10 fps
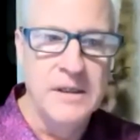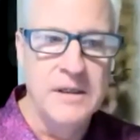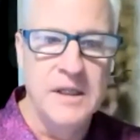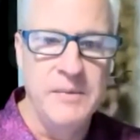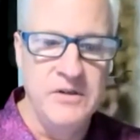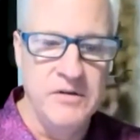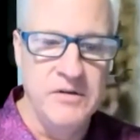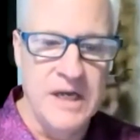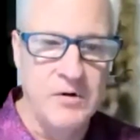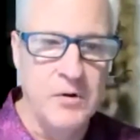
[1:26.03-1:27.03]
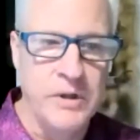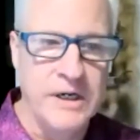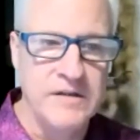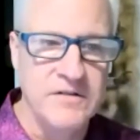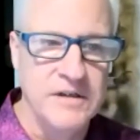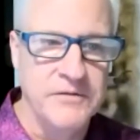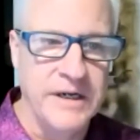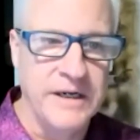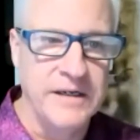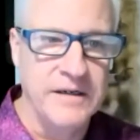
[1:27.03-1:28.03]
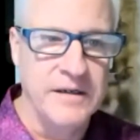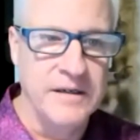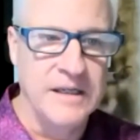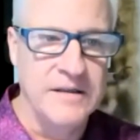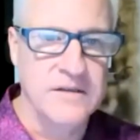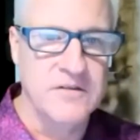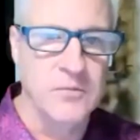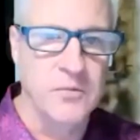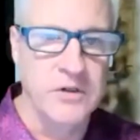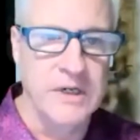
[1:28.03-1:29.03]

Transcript: let me do that real quick and see if I can get this to work.